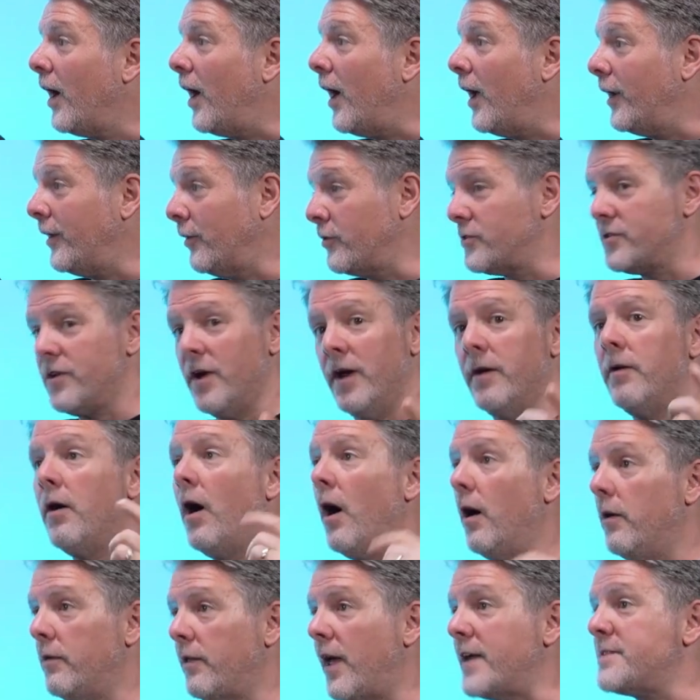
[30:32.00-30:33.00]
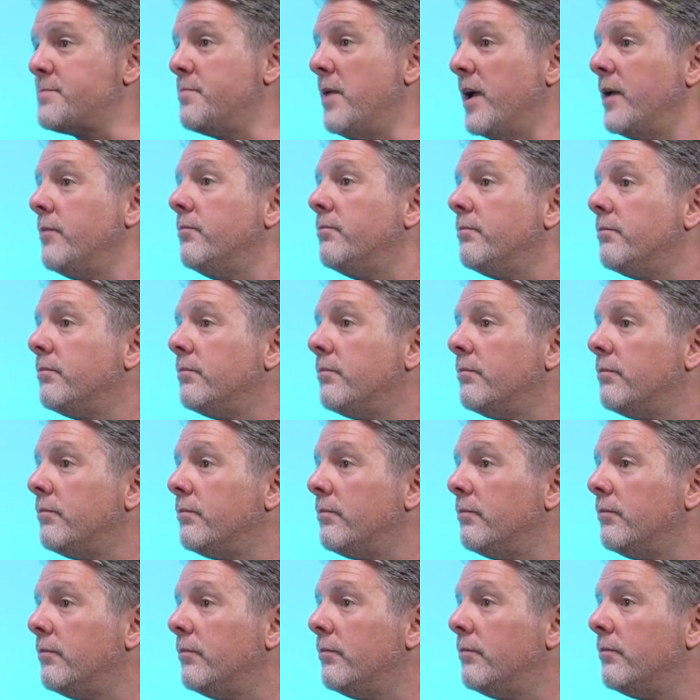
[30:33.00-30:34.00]
And I was like, that's me.
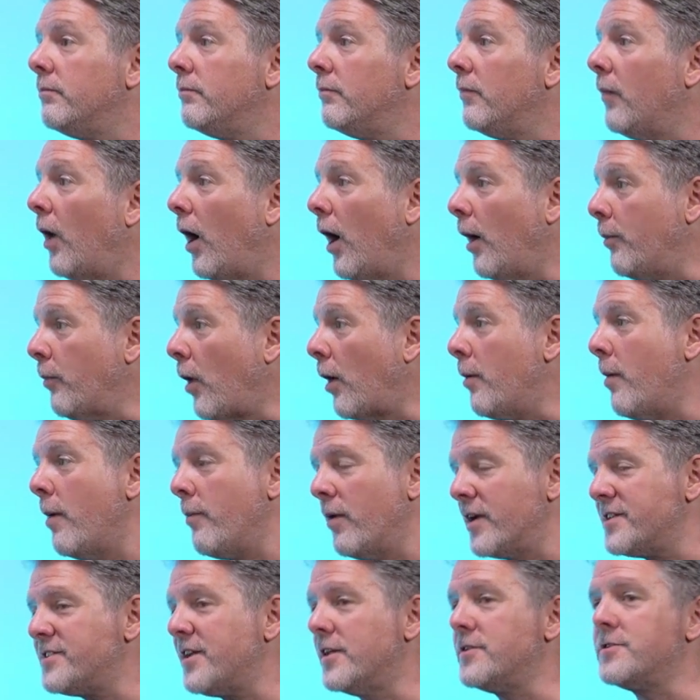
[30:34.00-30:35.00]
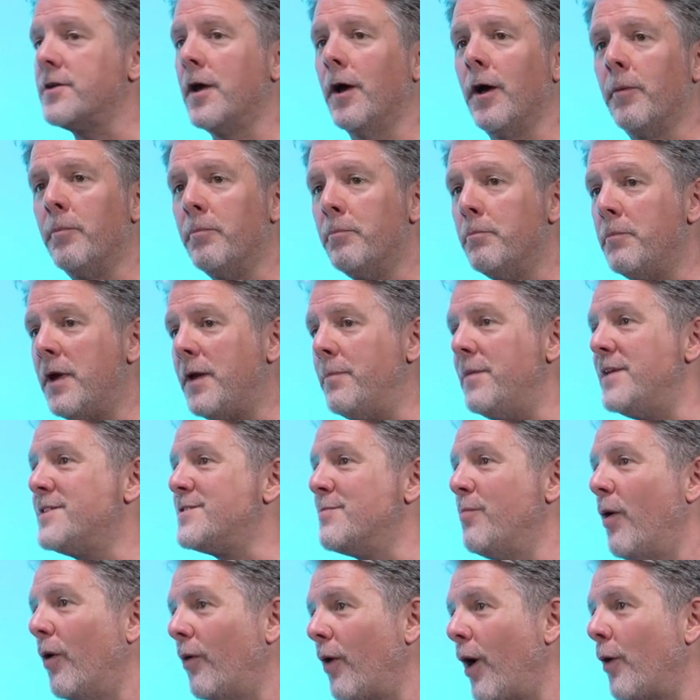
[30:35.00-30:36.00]
I remember I said to her, meet me
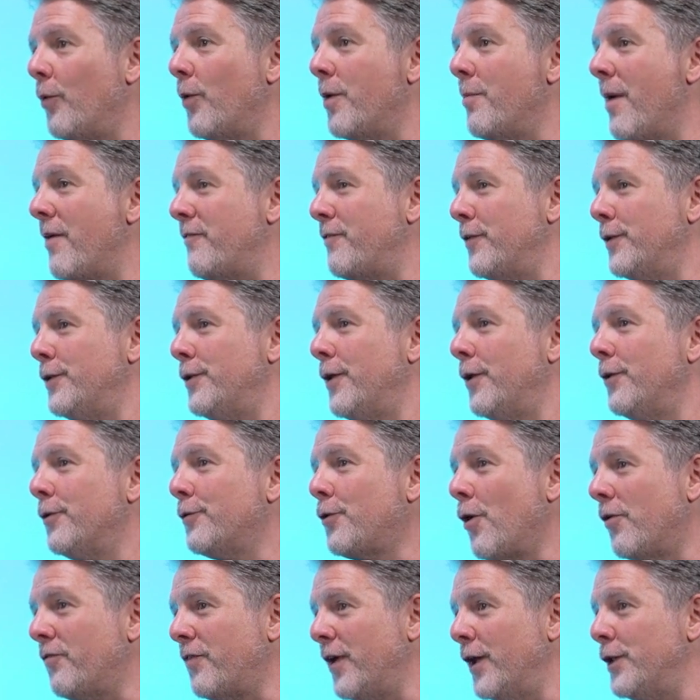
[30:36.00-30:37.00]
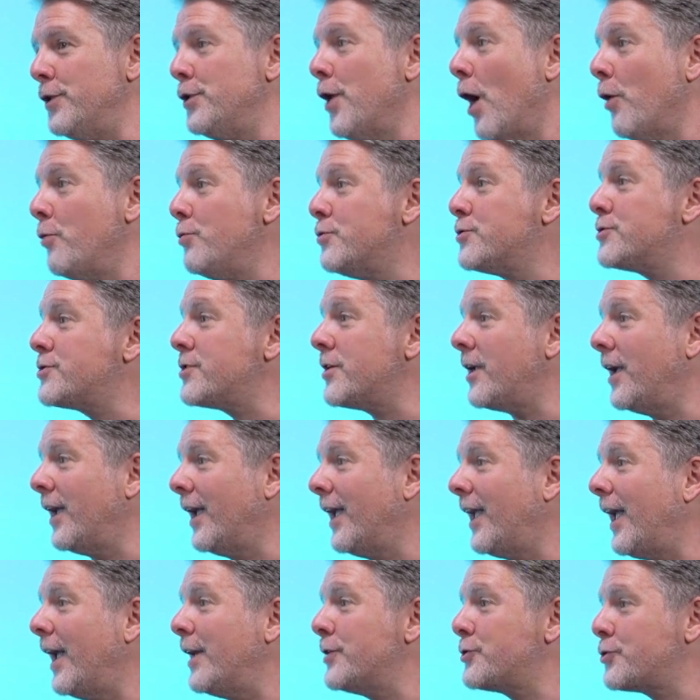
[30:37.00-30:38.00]
tomorrow. We met for coffee at Notes in
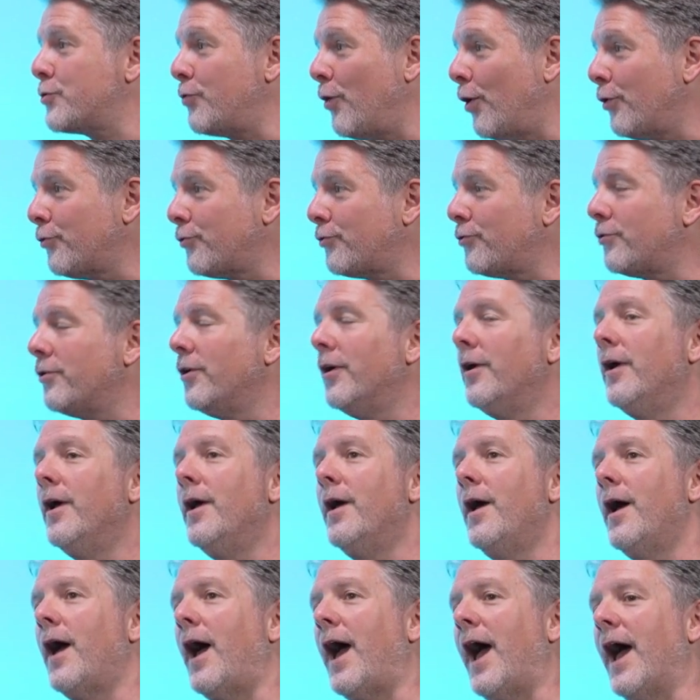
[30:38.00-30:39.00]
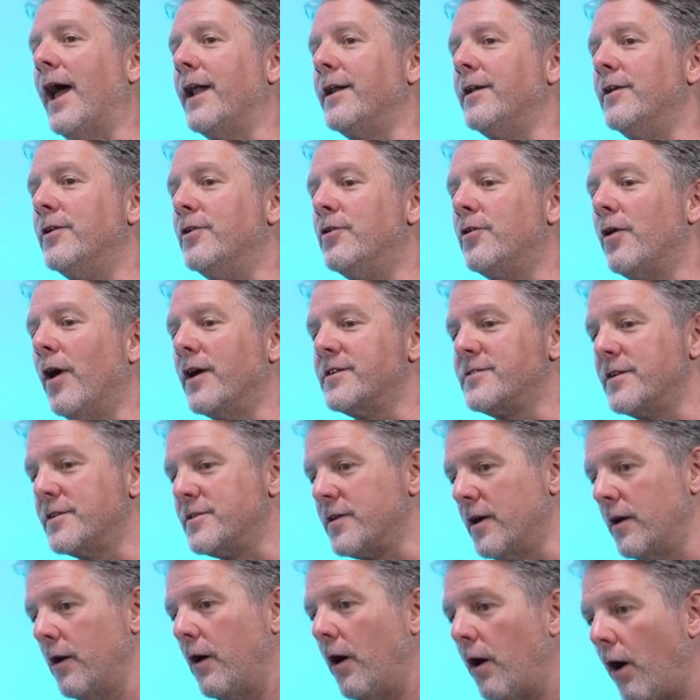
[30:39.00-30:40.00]
King's Cross. And I said to
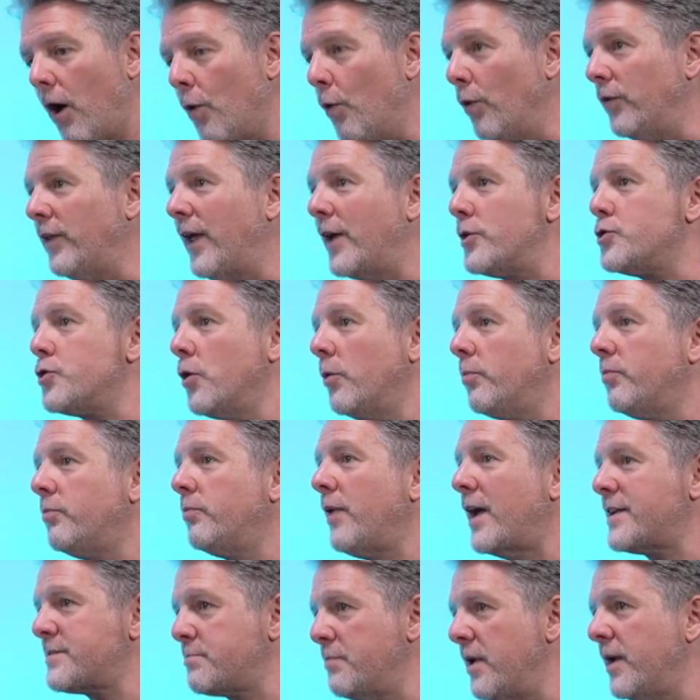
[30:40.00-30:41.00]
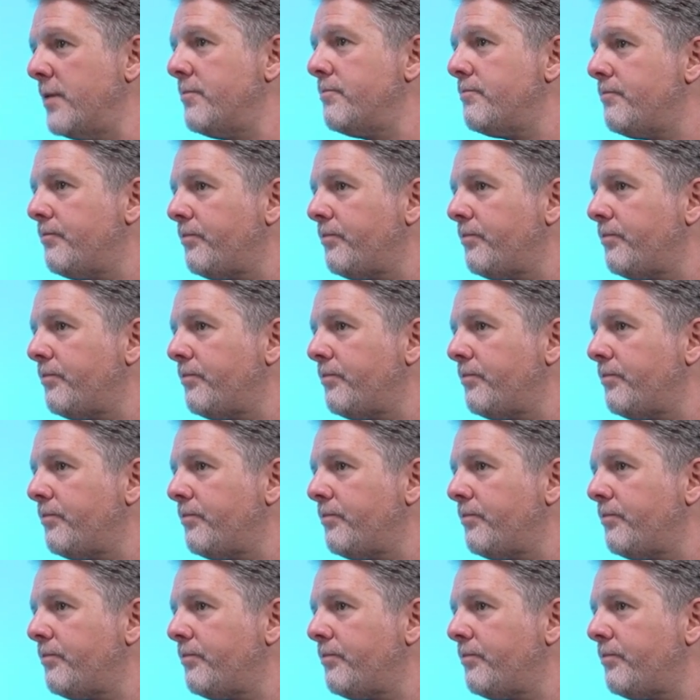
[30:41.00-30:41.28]
her, I want that job. That's me.